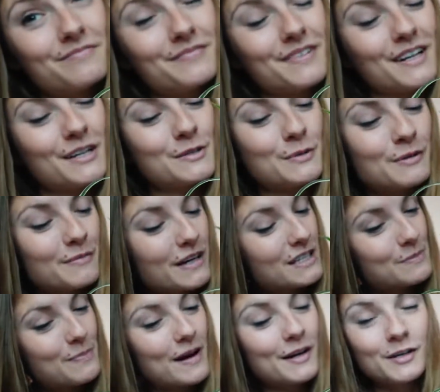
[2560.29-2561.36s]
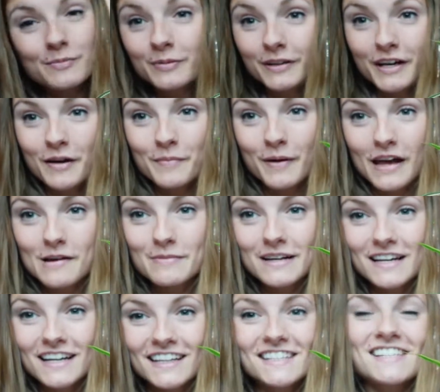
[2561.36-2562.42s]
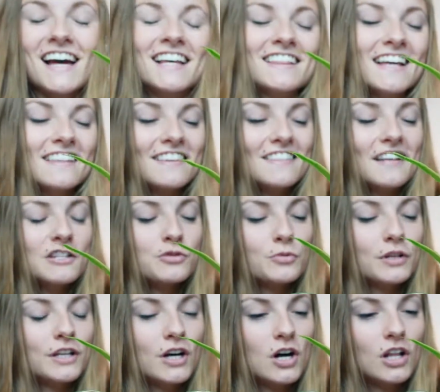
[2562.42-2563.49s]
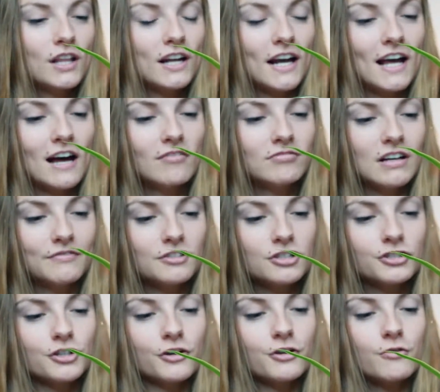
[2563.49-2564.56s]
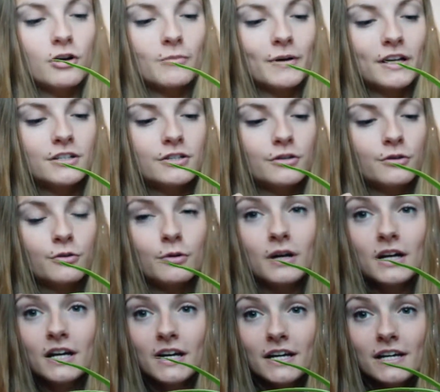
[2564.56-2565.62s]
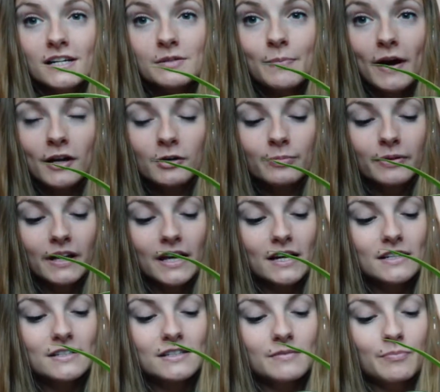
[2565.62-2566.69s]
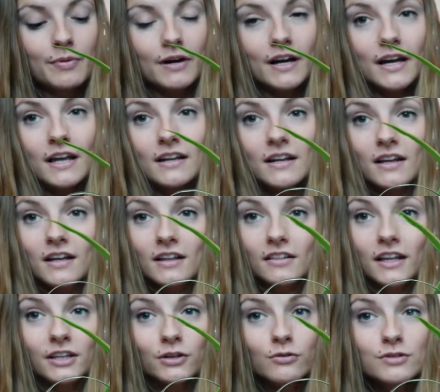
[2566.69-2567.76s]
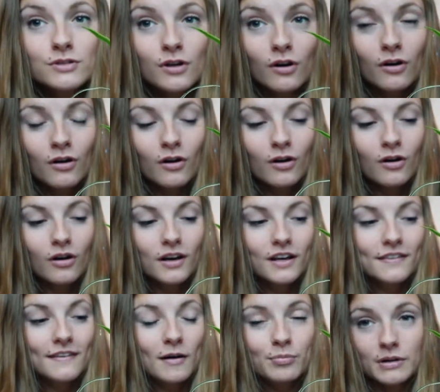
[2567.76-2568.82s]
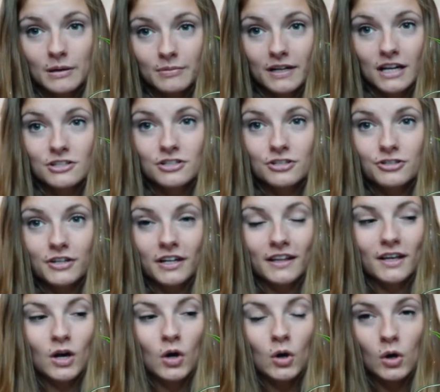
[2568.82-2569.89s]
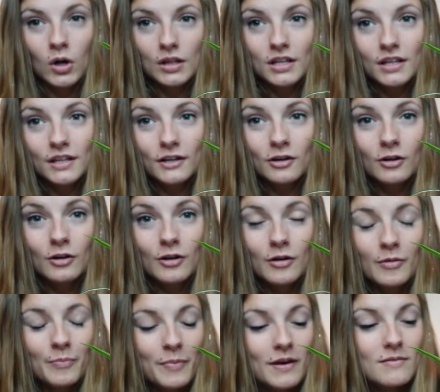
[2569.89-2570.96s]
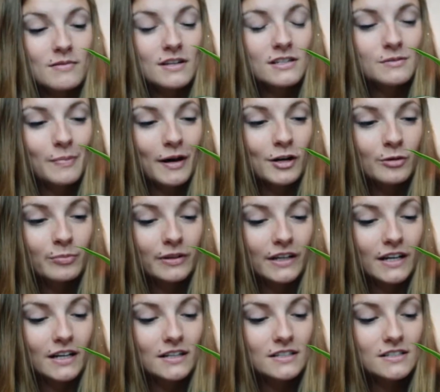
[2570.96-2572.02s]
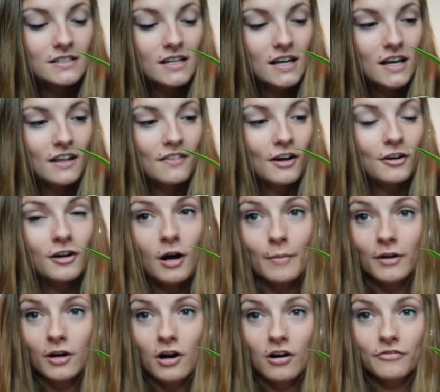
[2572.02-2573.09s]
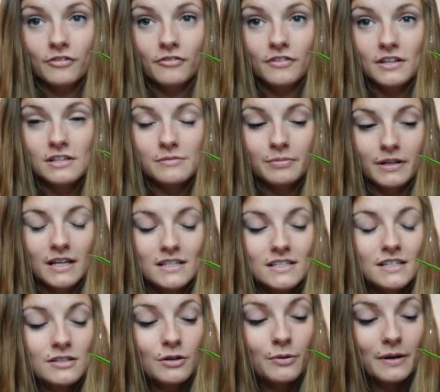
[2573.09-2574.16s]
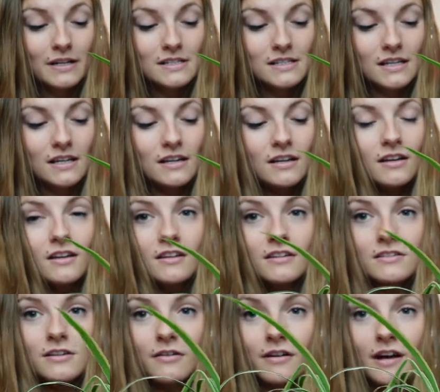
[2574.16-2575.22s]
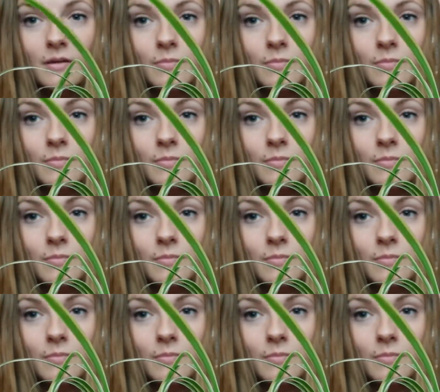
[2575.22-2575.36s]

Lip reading: is one of my spider plant babies. I think that's really all that I have left to show you are my 2 spider plants, but like you saw in that propagation tray, like all the little baby spider plants that are coming off of these plants. It's crazy. So I